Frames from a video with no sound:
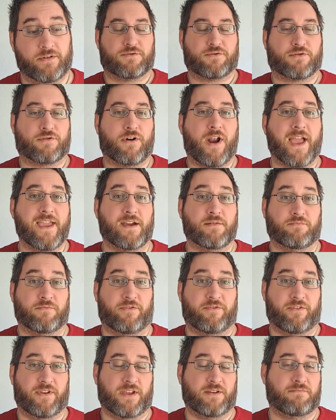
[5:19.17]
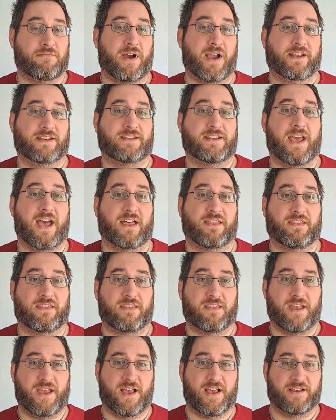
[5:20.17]
Triumph in my death
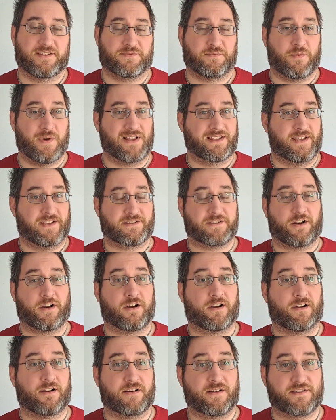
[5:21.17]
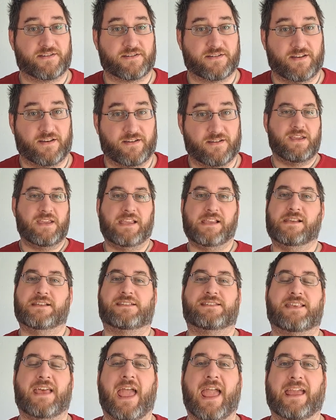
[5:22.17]
as well as hers. He
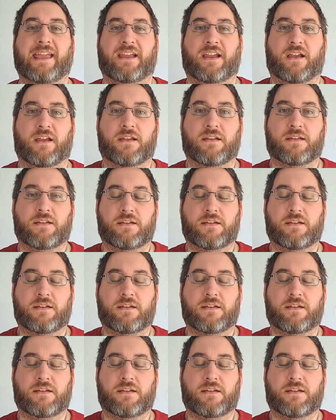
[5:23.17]
sang